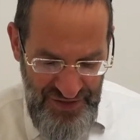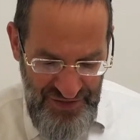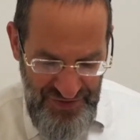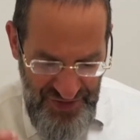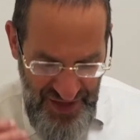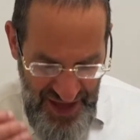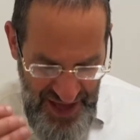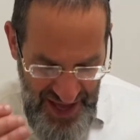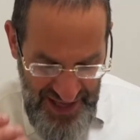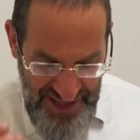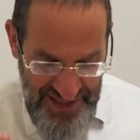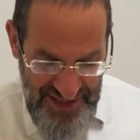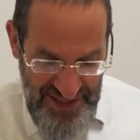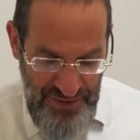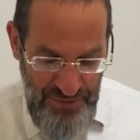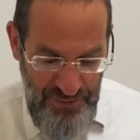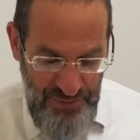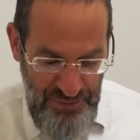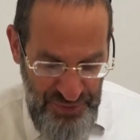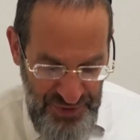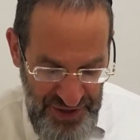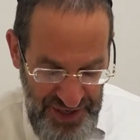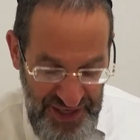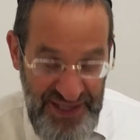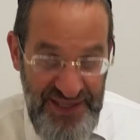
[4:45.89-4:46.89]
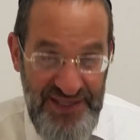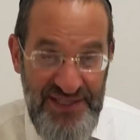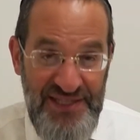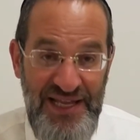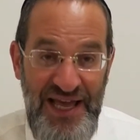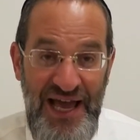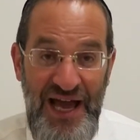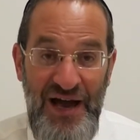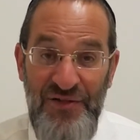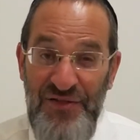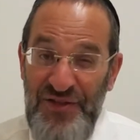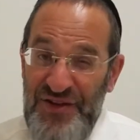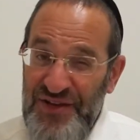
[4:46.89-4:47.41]
that brings
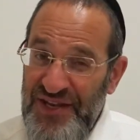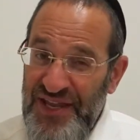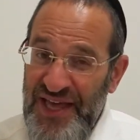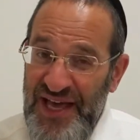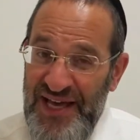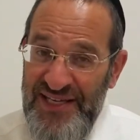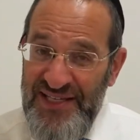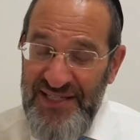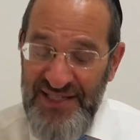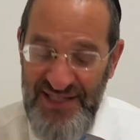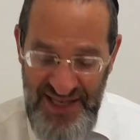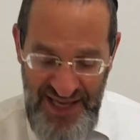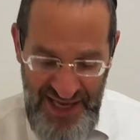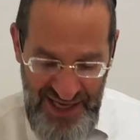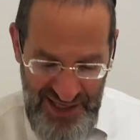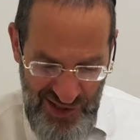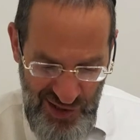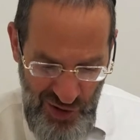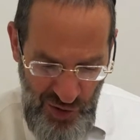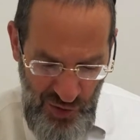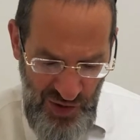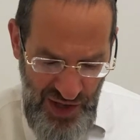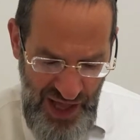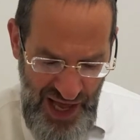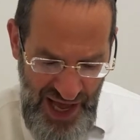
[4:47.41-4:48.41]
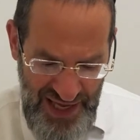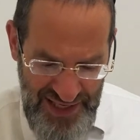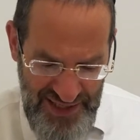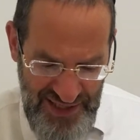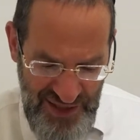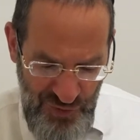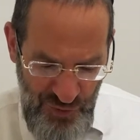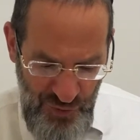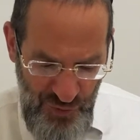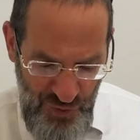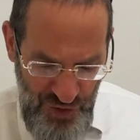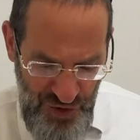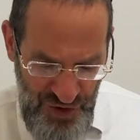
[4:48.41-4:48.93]
now the next day tolas,
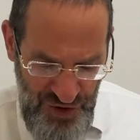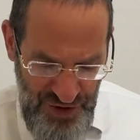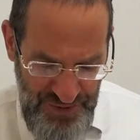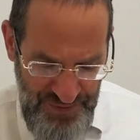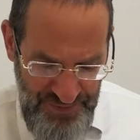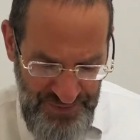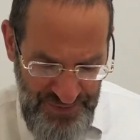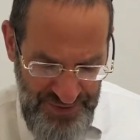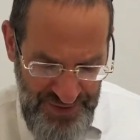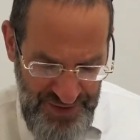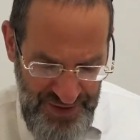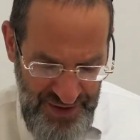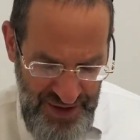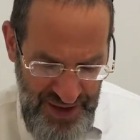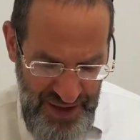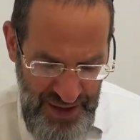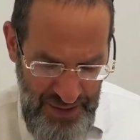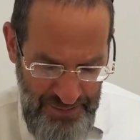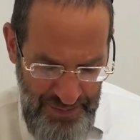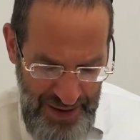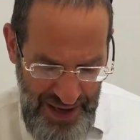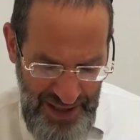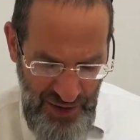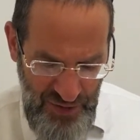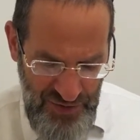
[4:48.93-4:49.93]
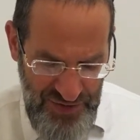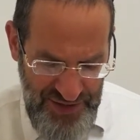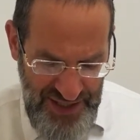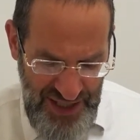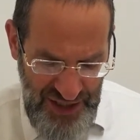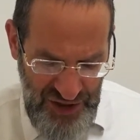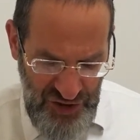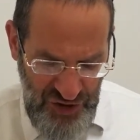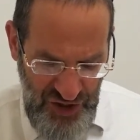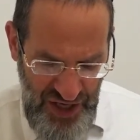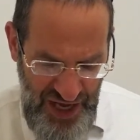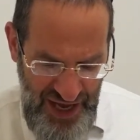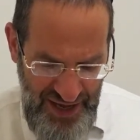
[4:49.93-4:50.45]
a worm, balos
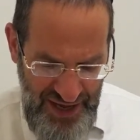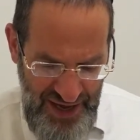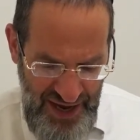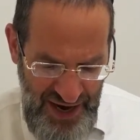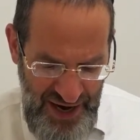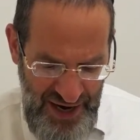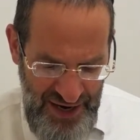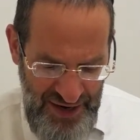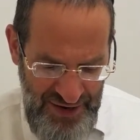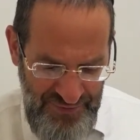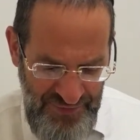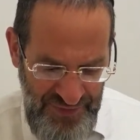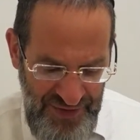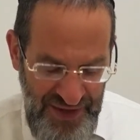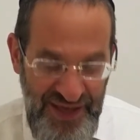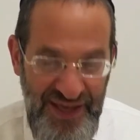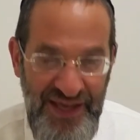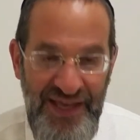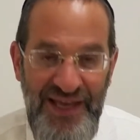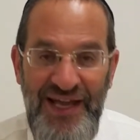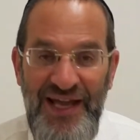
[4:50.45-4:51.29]
hashachar.